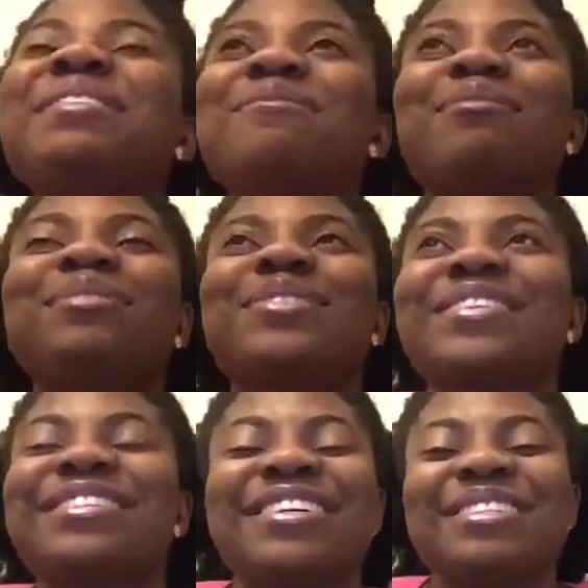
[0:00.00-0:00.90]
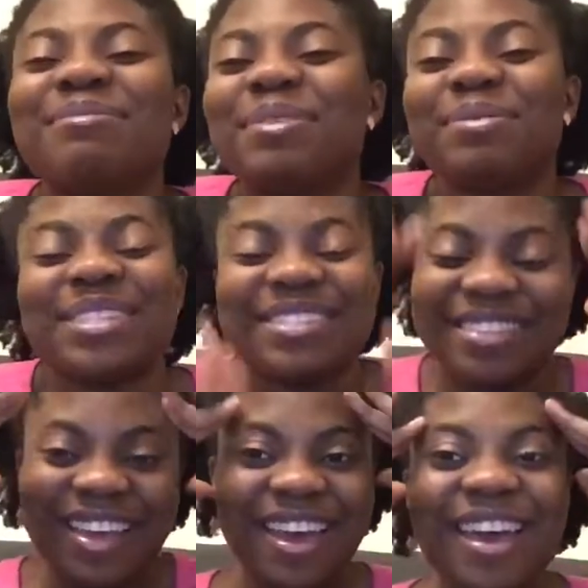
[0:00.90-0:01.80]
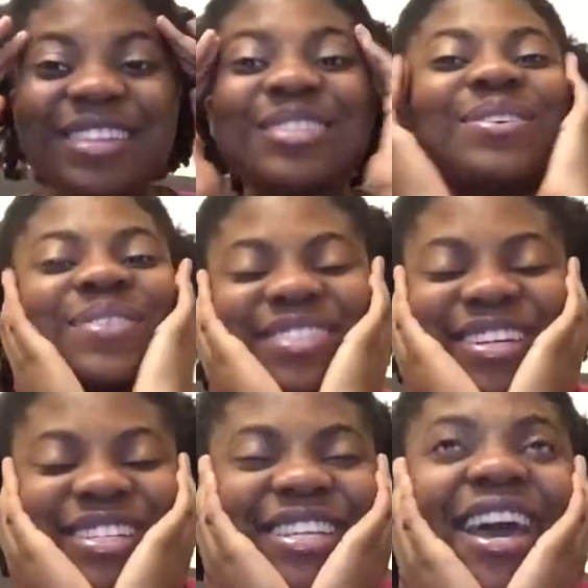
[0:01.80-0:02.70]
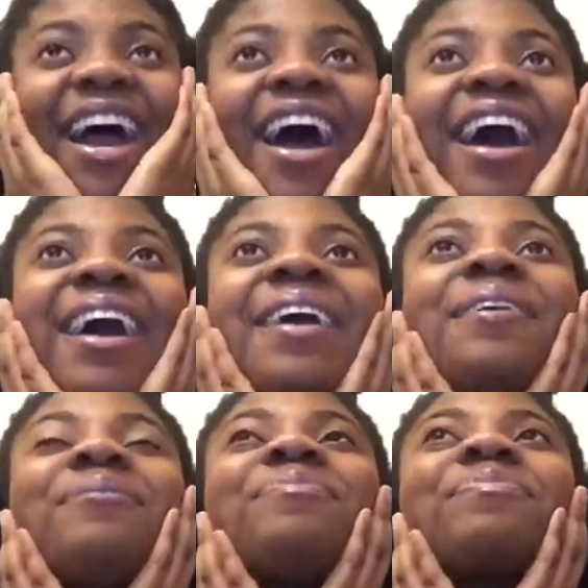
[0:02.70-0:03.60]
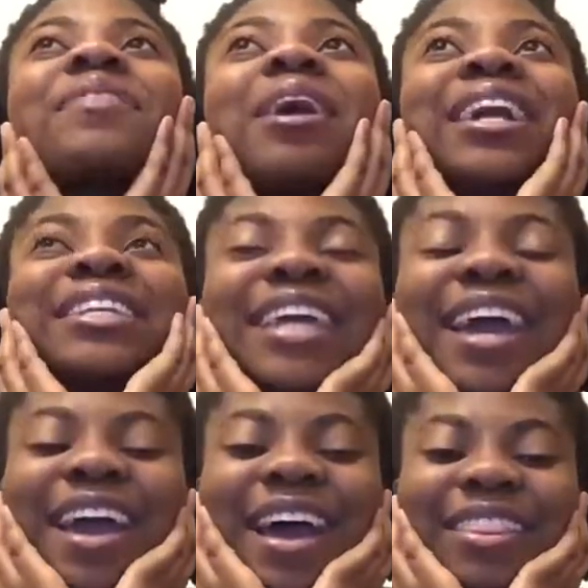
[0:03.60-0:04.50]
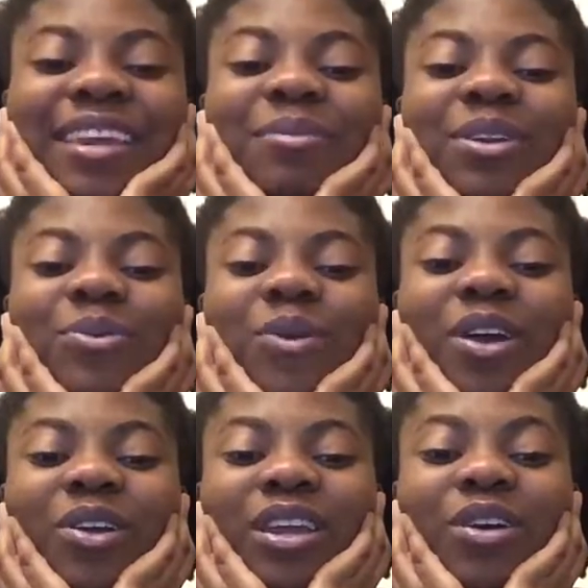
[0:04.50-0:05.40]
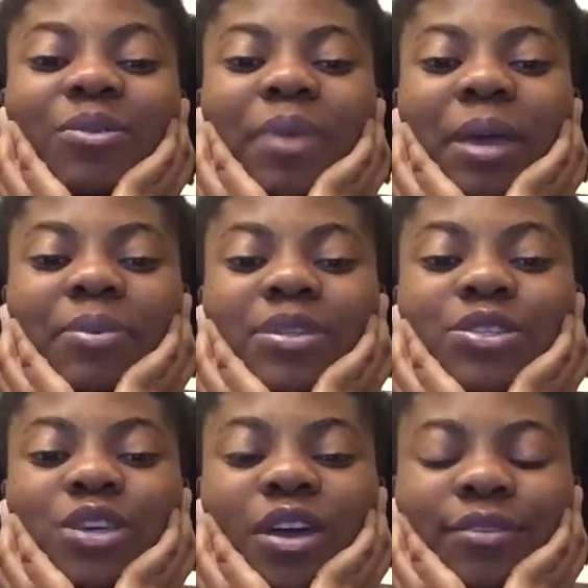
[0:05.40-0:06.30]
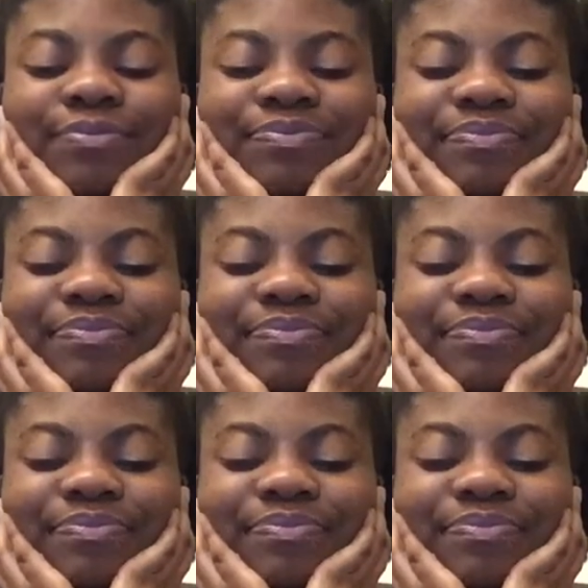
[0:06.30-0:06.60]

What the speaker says: don't know why I'm so excited, but I'm just so excited. And yeah, and then I'm going to work on it on paper. So